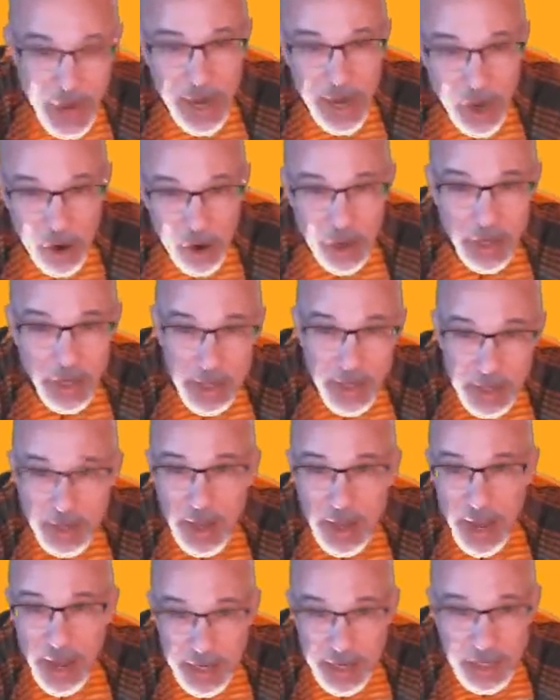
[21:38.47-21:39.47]
Eric.
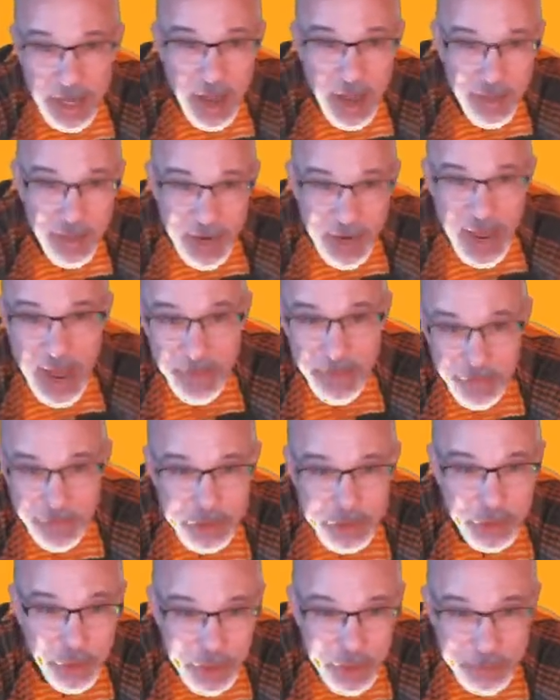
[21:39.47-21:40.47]
I'd love to have you
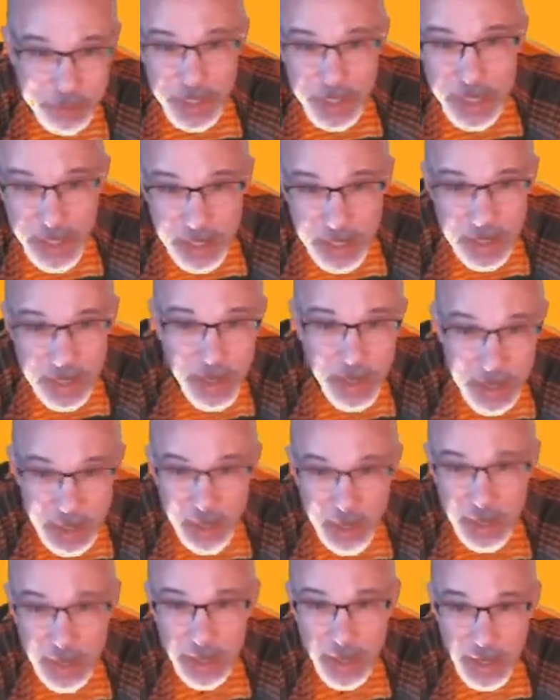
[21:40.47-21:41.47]
join me.
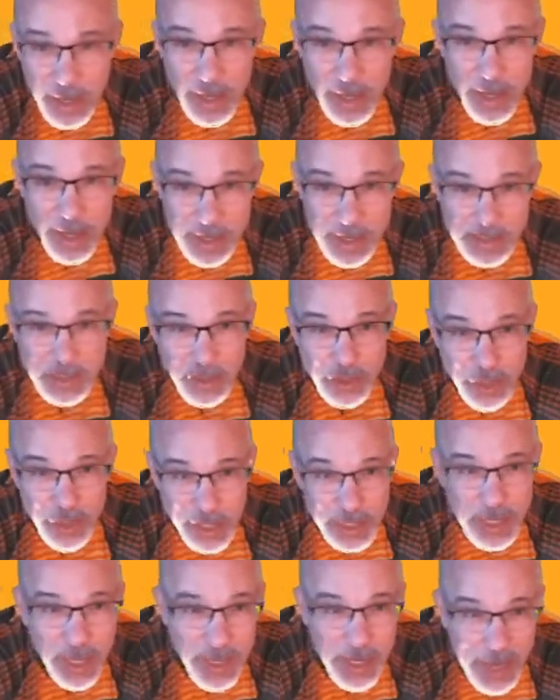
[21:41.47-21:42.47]
It's going to
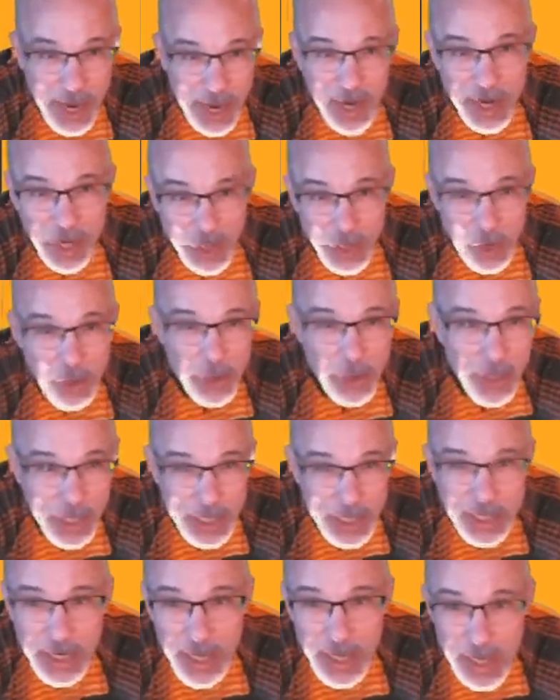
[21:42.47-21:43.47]
get kind of
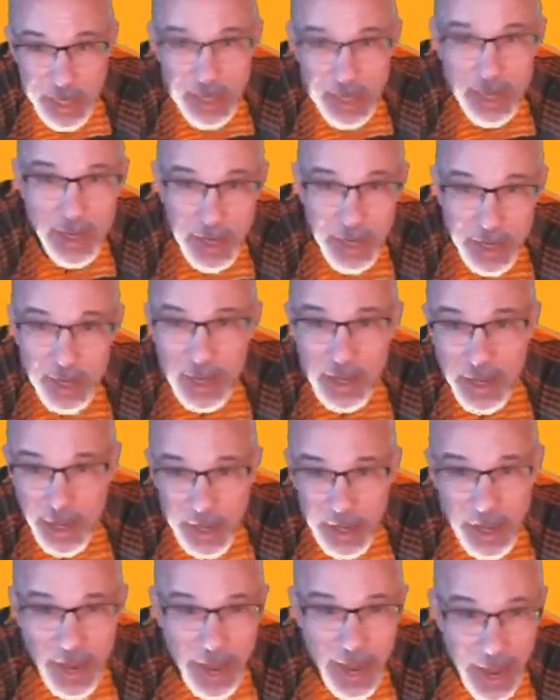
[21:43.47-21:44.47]
lonely.
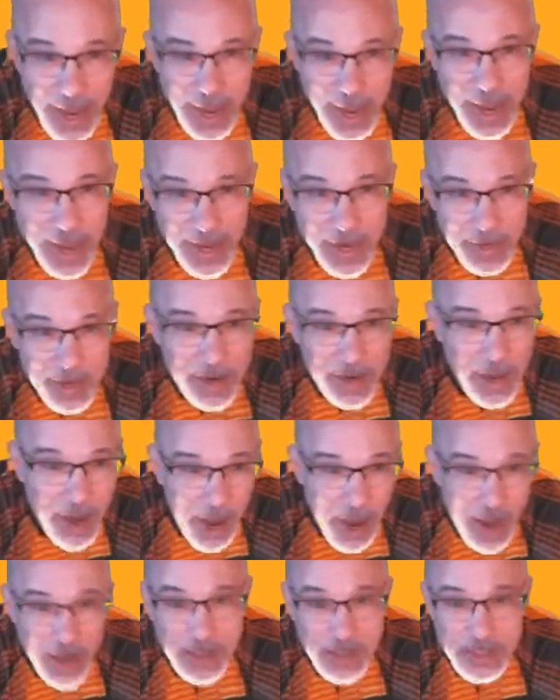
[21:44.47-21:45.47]
And
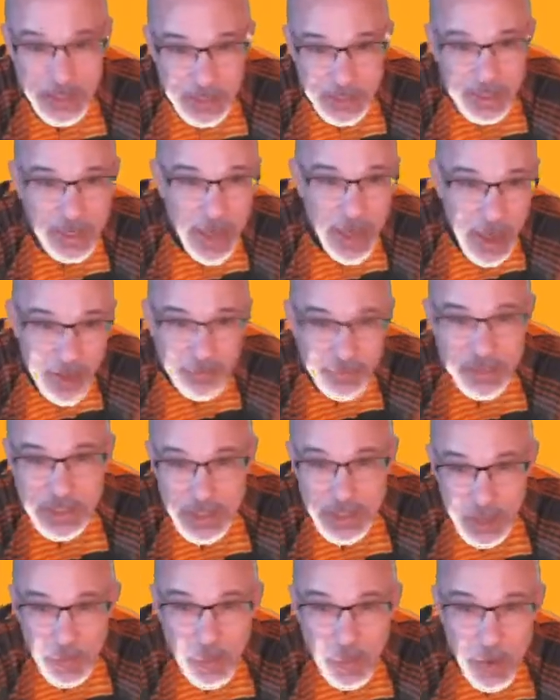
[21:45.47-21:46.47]
honestly, having
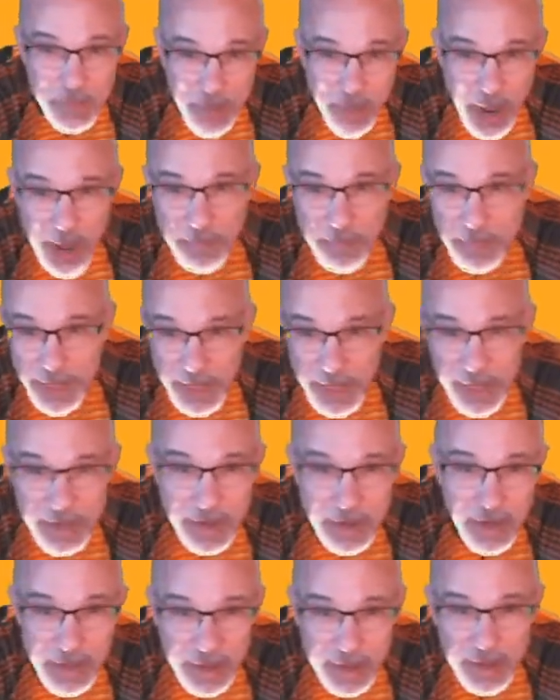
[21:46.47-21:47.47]
someone pop
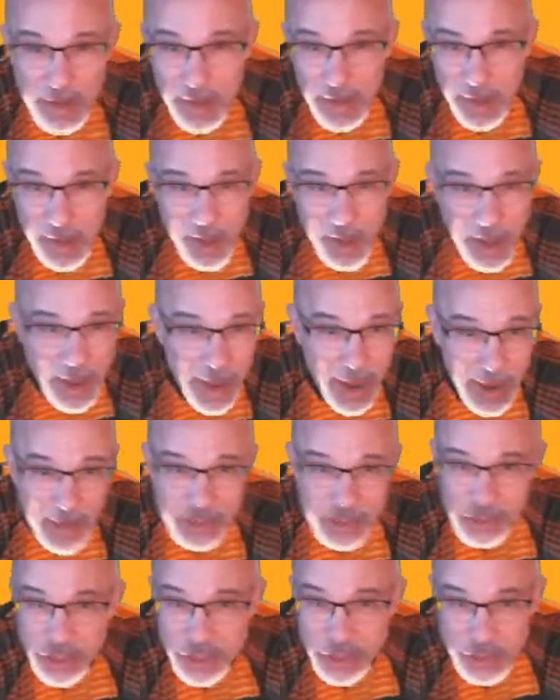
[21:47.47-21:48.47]
in and
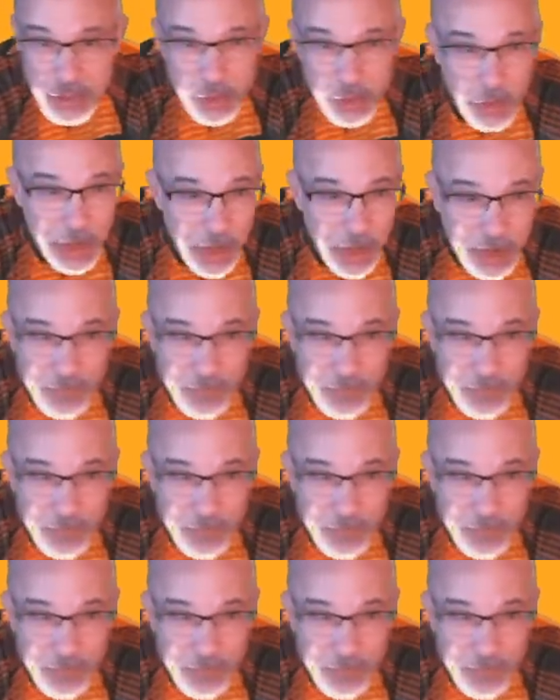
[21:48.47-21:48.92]
just doing a